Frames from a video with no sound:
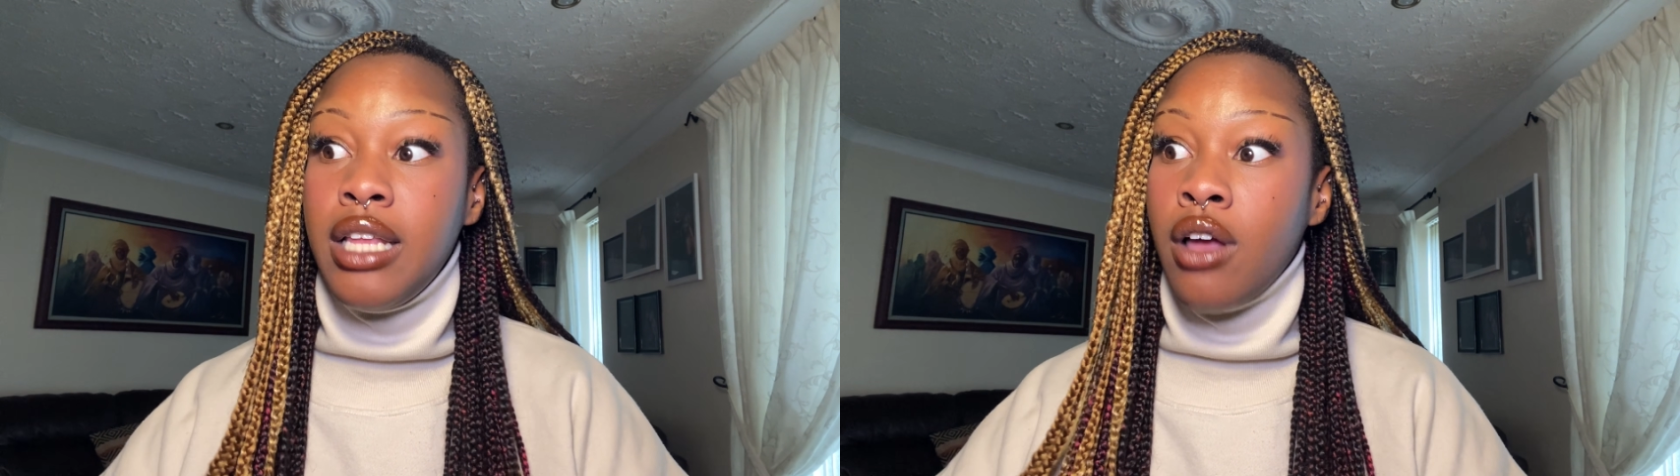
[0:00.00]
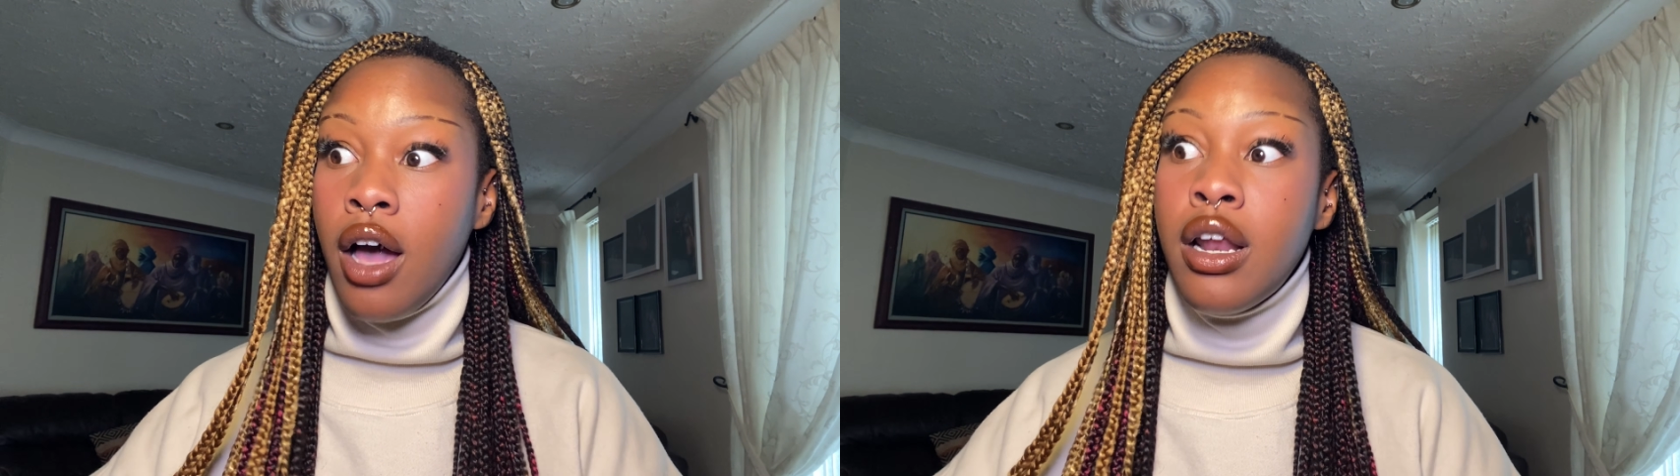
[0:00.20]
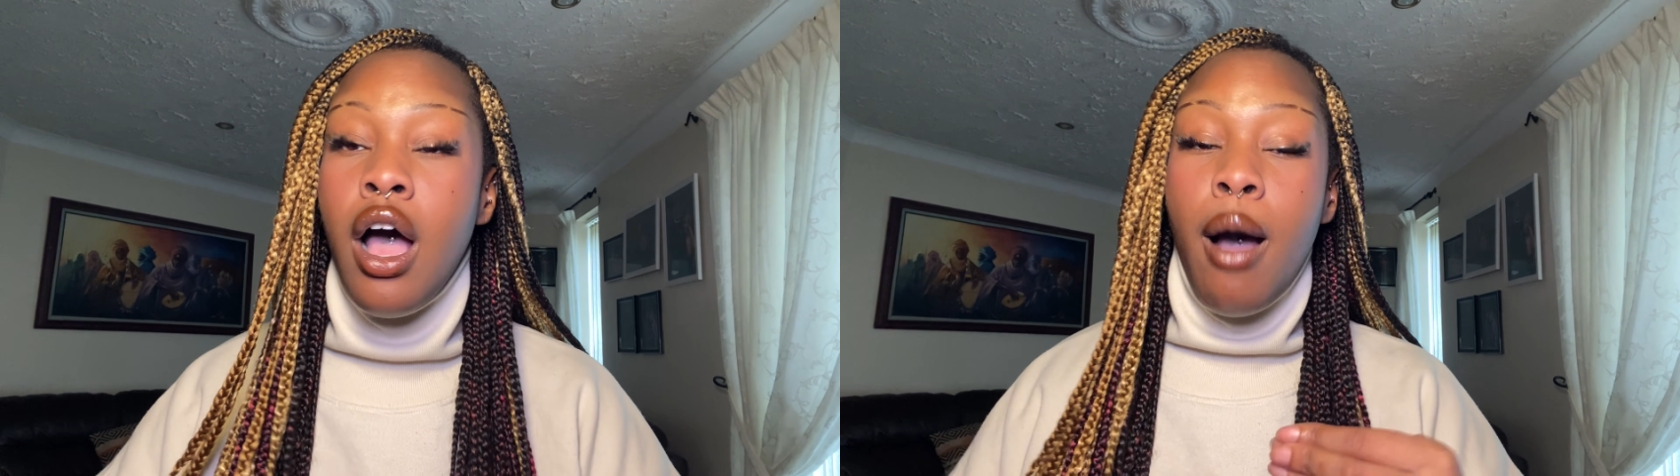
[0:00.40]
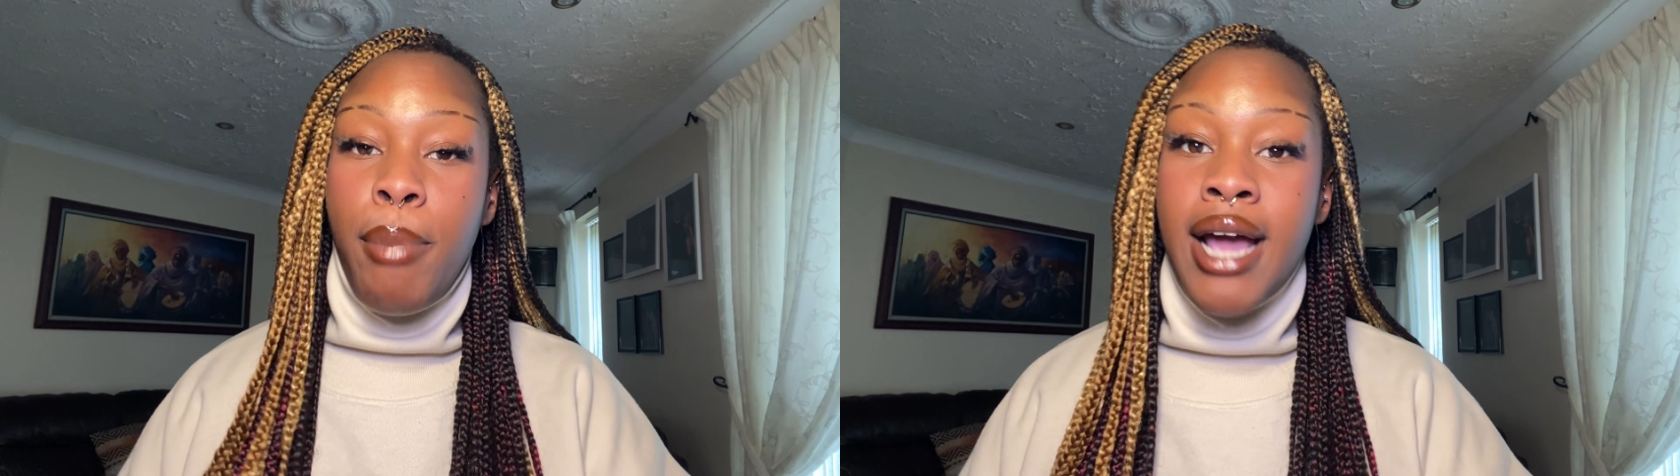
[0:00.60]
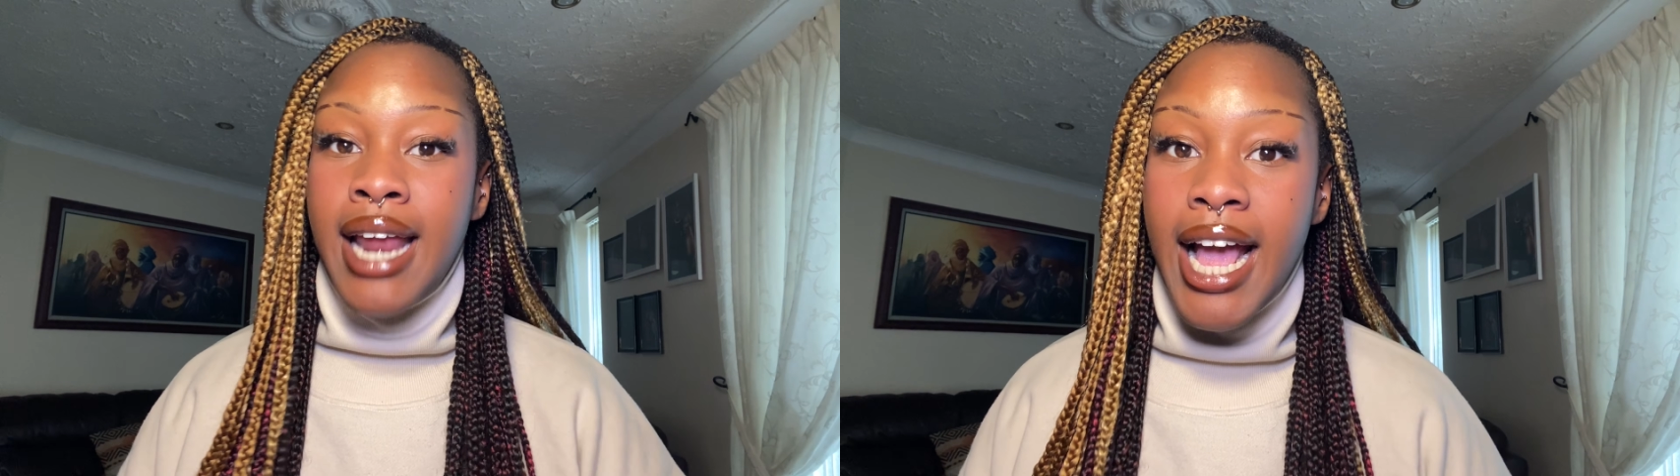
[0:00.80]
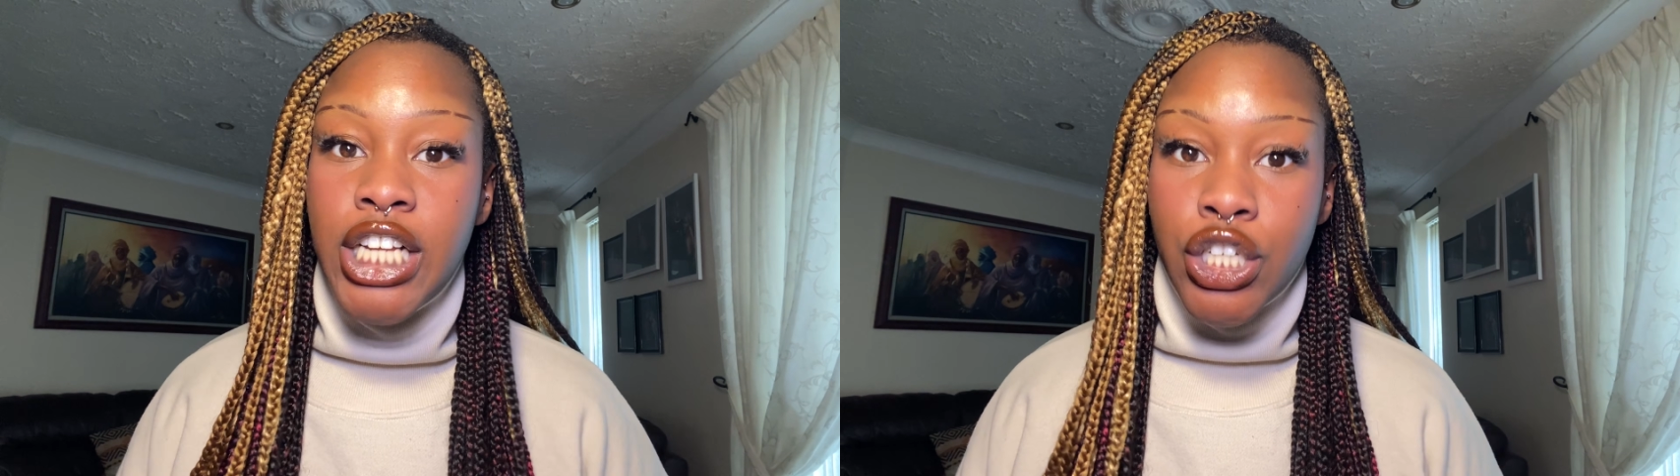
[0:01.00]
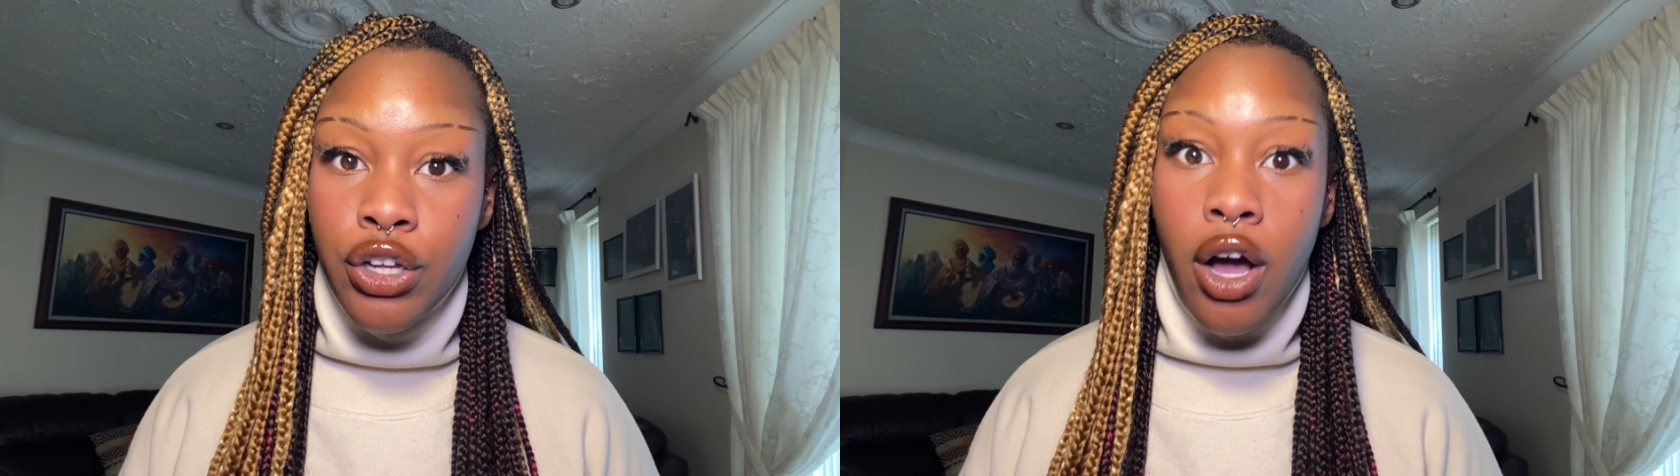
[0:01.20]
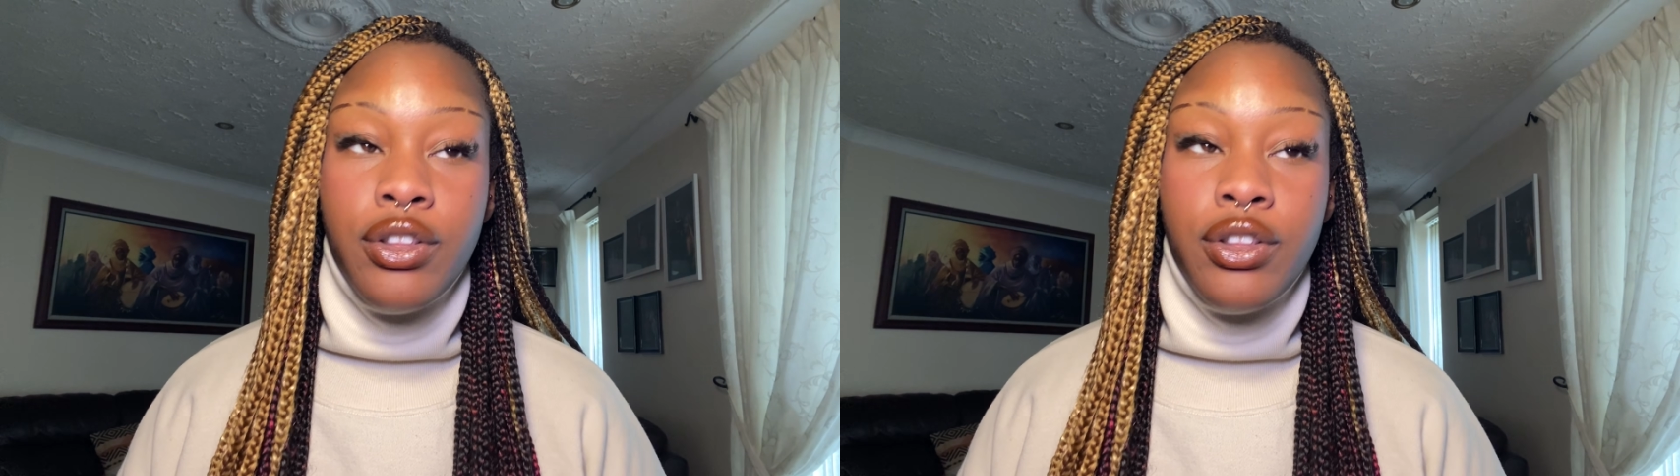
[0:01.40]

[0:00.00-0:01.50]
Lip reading: done by an Asian girl,